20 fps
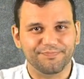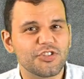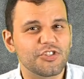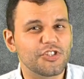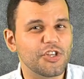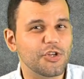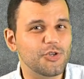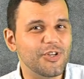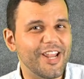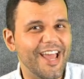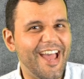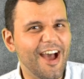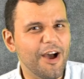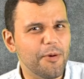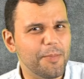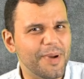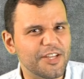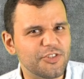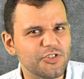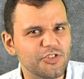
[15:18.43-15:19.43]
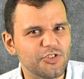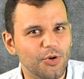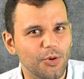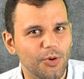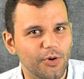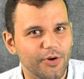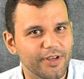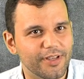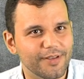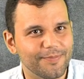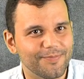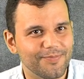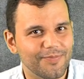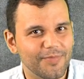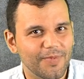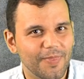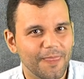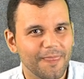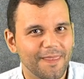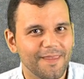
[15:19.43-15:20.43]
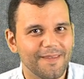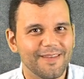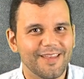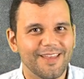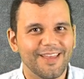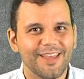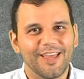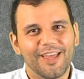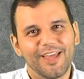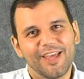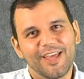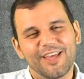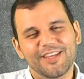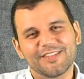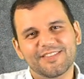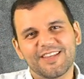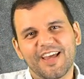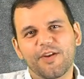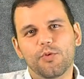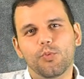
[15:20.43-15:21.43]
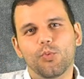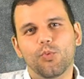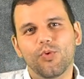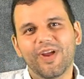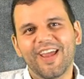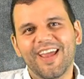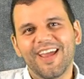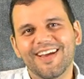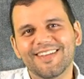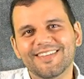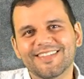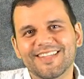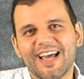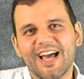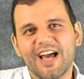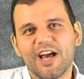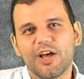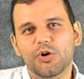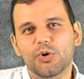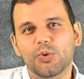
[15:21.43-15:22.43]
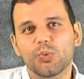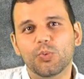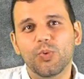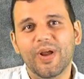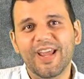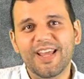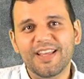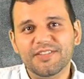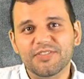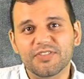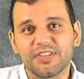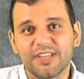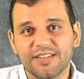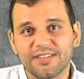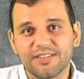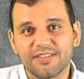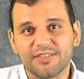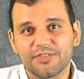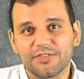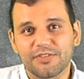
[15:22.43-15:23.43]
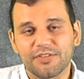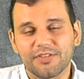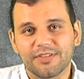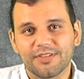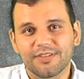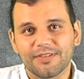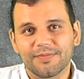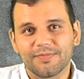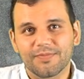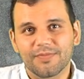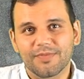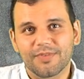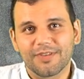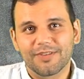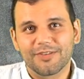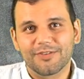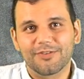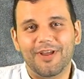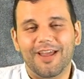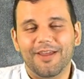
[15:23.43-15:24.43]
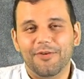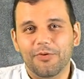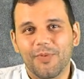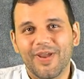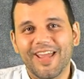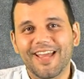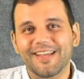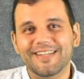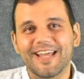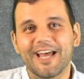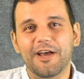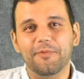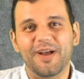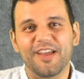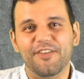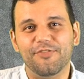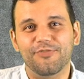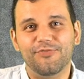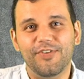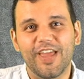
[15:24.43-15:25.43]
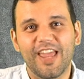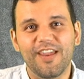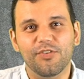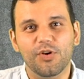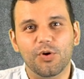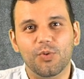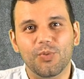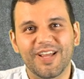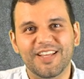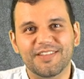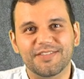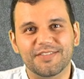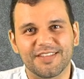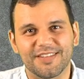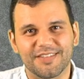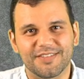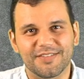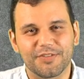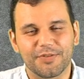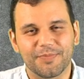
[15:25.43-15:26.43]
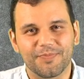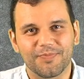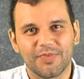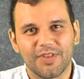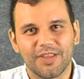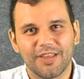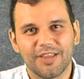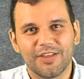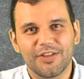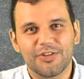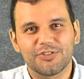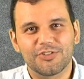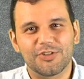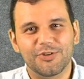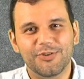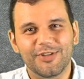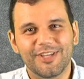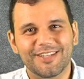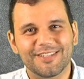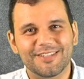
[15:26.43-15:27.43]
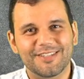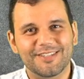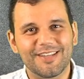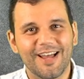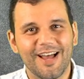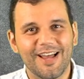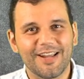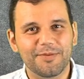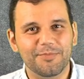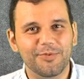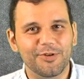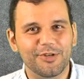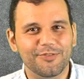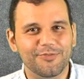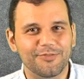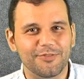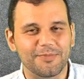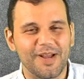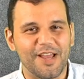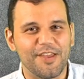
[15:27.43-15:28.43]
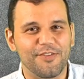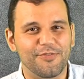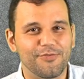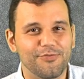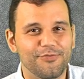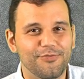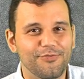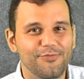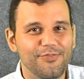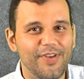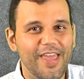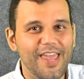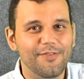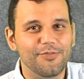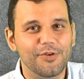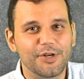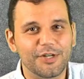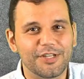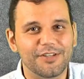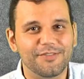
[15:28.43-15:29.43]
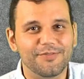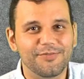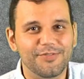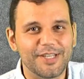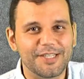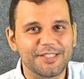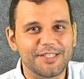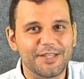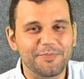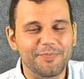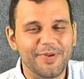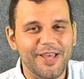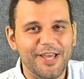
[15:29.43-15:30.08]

So now my story is I ran down a racist I ran down my favorite racist so he could sign a book for my favorite convicted